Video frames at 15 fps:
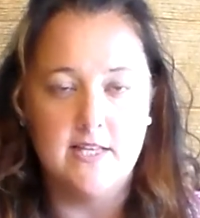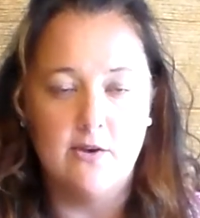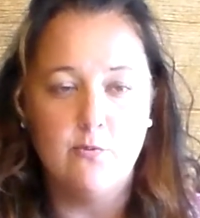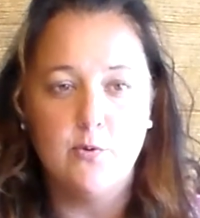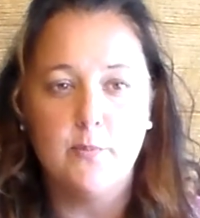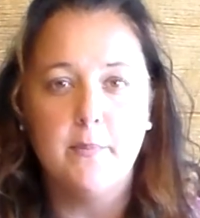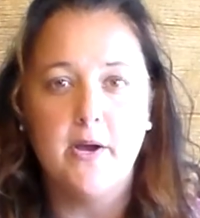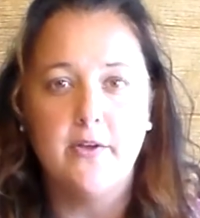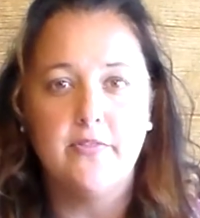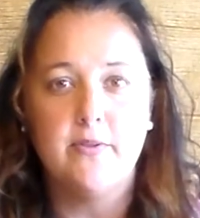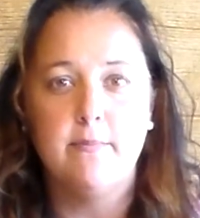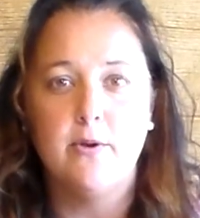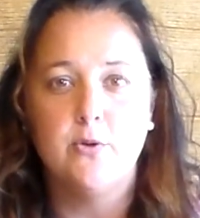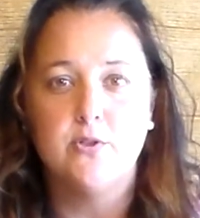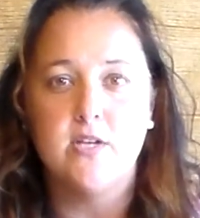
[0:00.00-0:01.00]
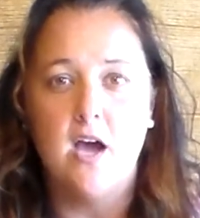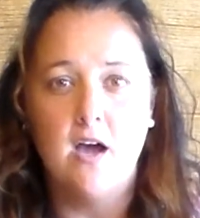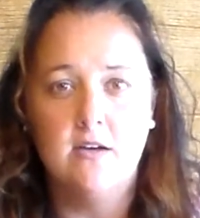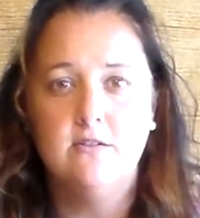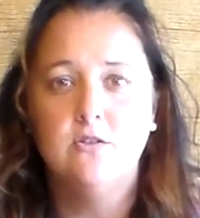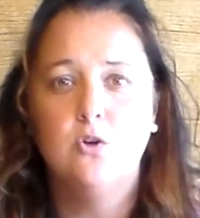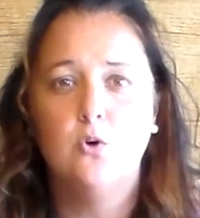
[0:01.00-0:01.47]
They were about the most
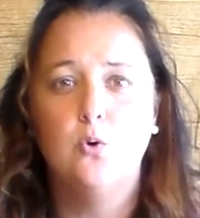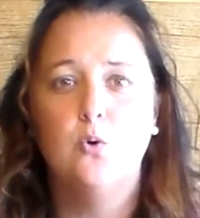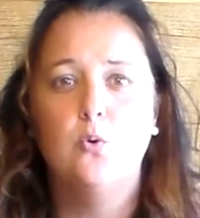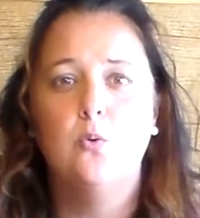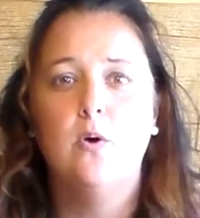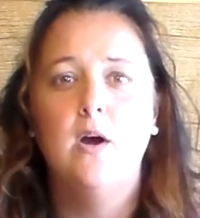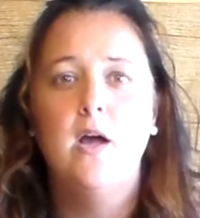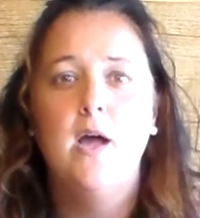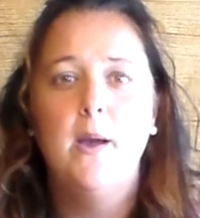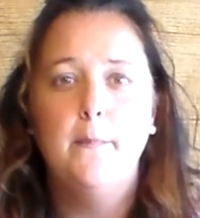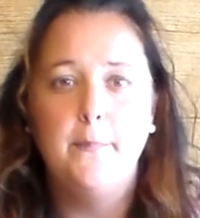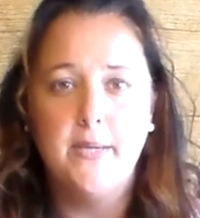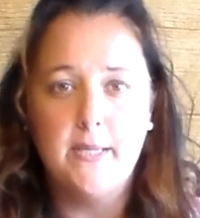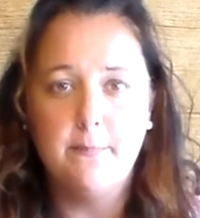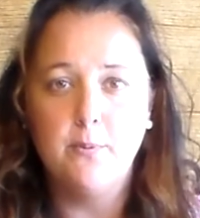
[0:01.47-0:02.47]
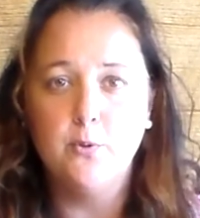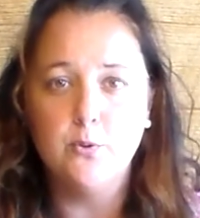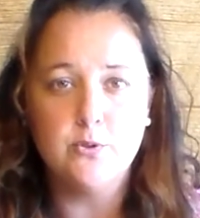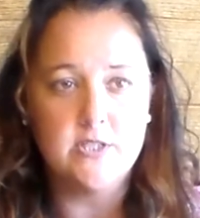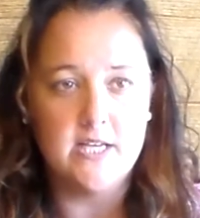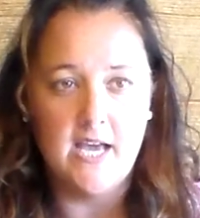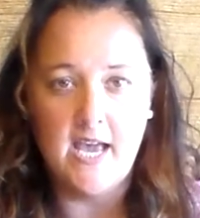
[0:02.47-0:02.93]
uncool
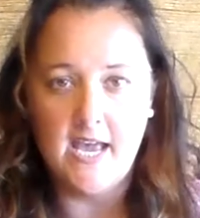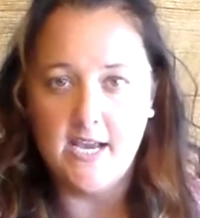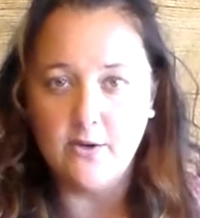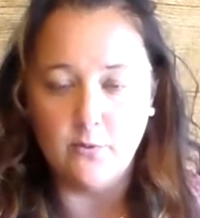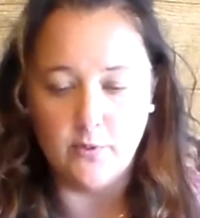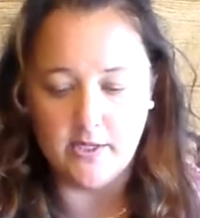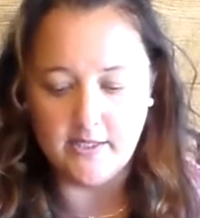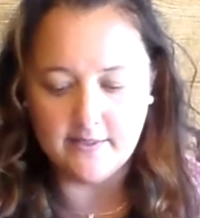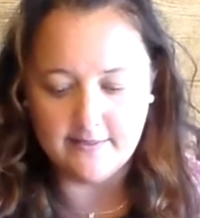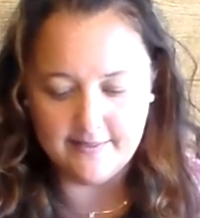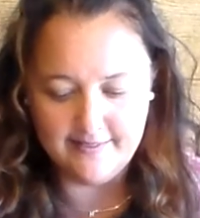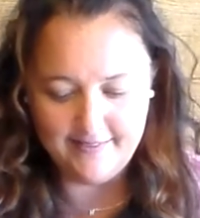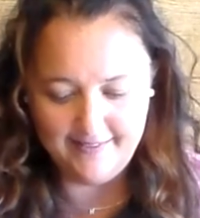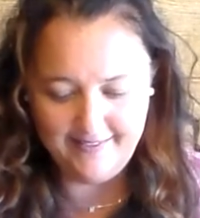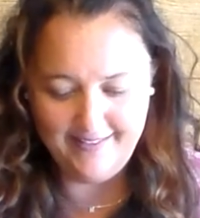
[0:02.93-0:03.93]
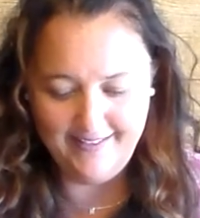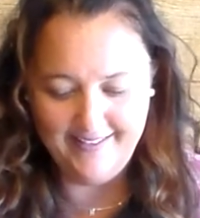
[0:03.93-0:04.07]
people to hang with.